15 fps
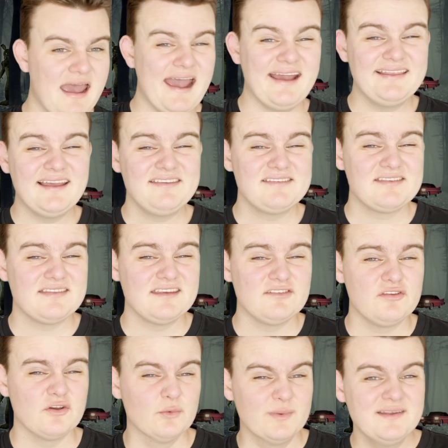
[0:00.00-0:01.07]
And that's the thing
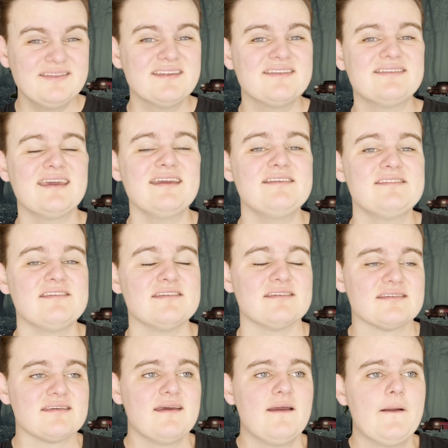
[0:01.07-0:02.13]
too, with the
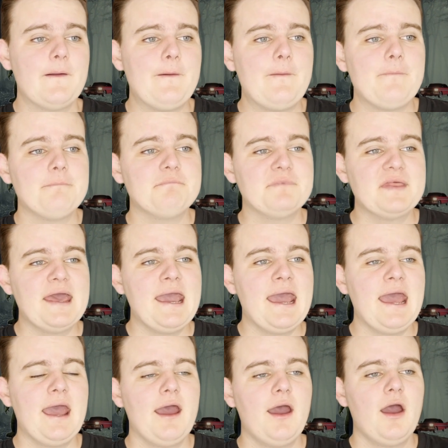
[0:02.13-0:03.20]
Dietzes,
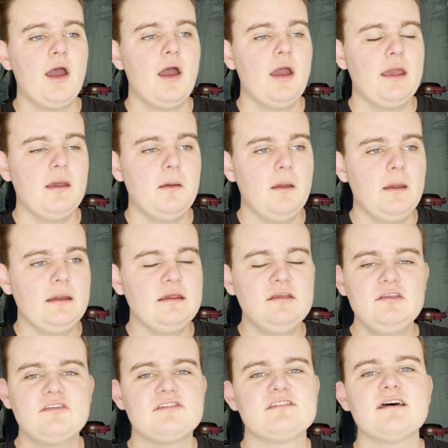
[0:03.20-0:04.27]
their
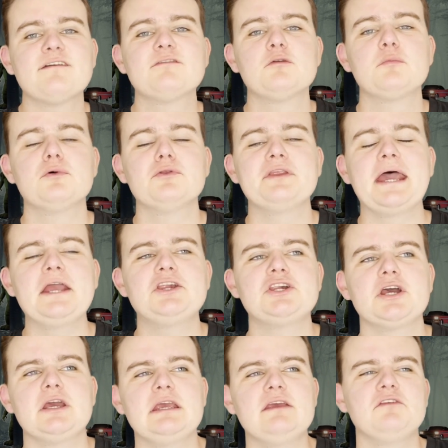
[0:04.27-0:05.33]
insufferable
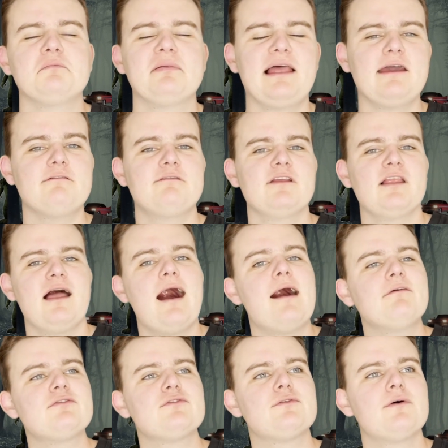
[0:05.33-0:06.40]
nature is played for
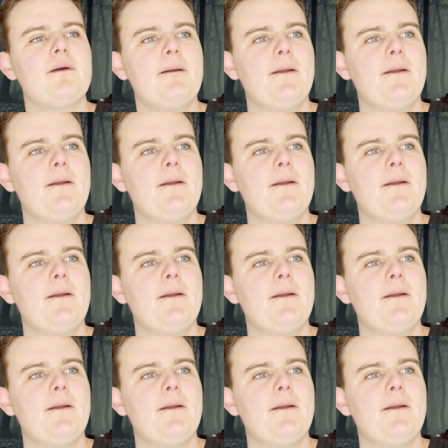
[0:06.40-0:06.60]
laughs,